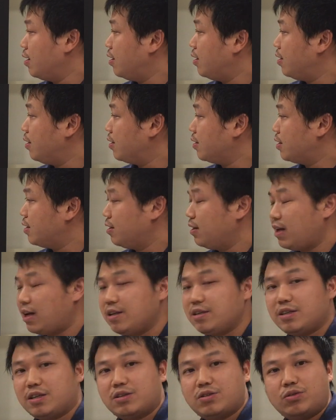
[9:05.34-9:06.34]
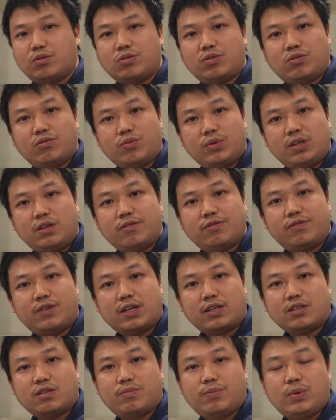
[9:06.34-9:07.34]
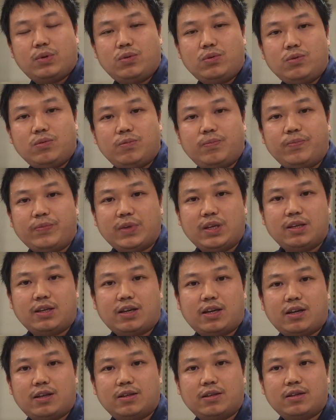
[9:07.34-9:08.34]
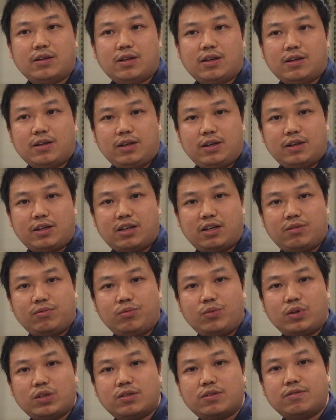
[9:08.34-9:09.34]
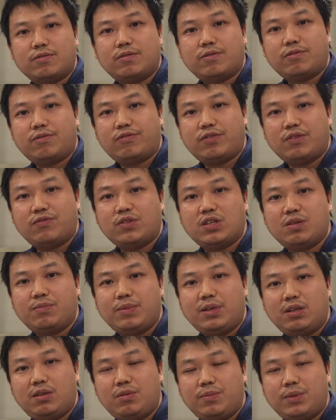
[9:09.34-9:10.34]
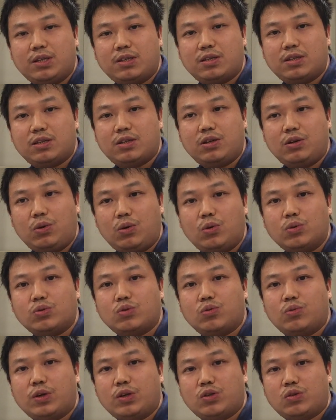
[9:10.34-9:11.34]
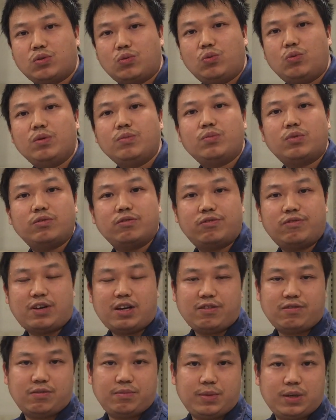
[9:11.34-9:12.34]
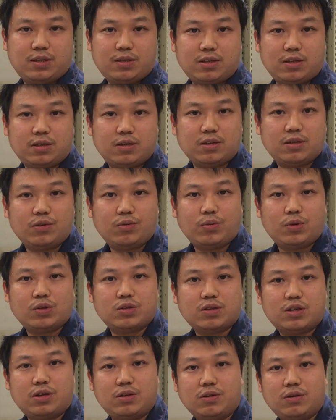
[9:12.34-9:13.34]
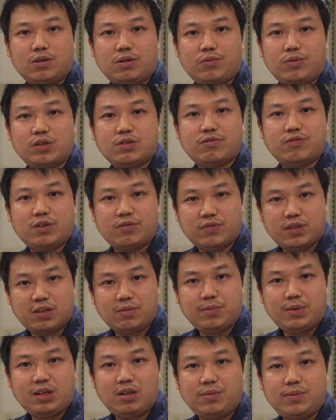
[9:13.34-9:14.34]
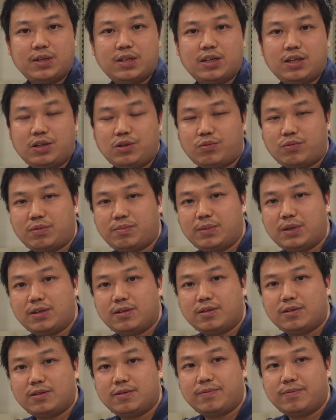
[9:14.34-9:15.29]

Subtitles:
The lens is also really flexible. It comes with 50 millimeter all the way to 1.5 meter with 50 millimeter increment.